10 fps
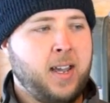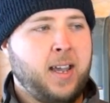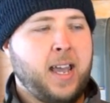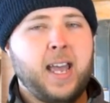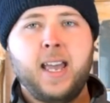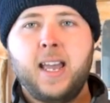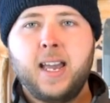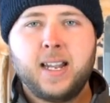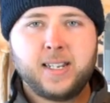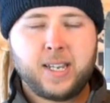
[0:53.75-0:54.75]

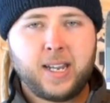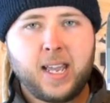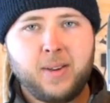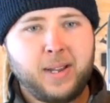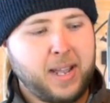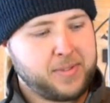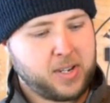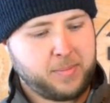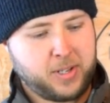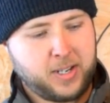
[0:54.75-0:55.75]
And today we have
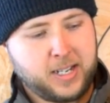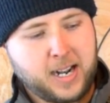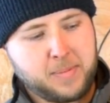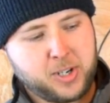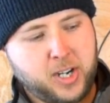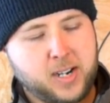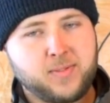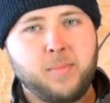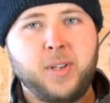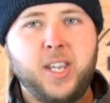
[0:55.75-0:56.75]
an option here
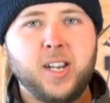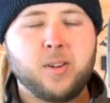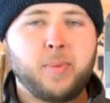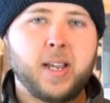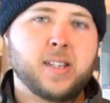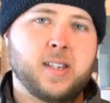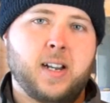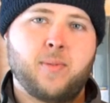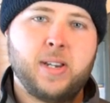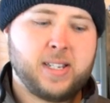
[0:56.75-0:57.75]
from GEARBEST that
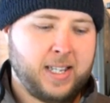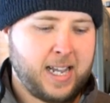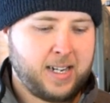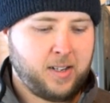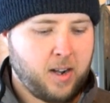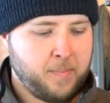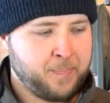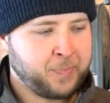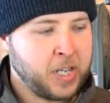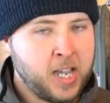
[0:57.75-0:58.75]
I recently had
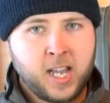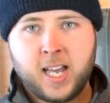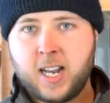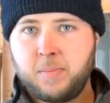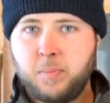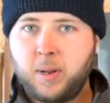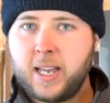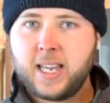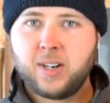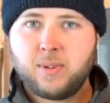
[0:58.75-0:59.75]
come. And I've been
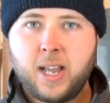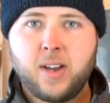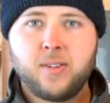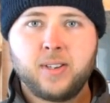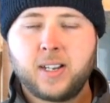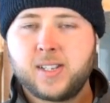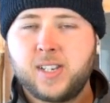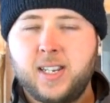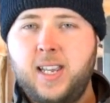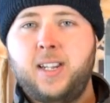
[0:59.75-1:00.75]
playing around, like I
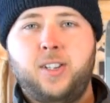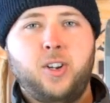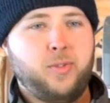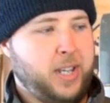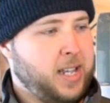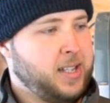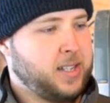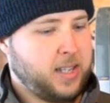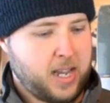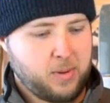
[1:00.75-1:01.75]
said, getting to know the
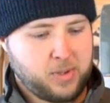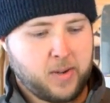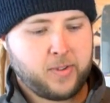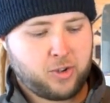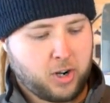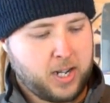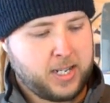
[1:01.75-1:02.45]
ins and the outs of it, trying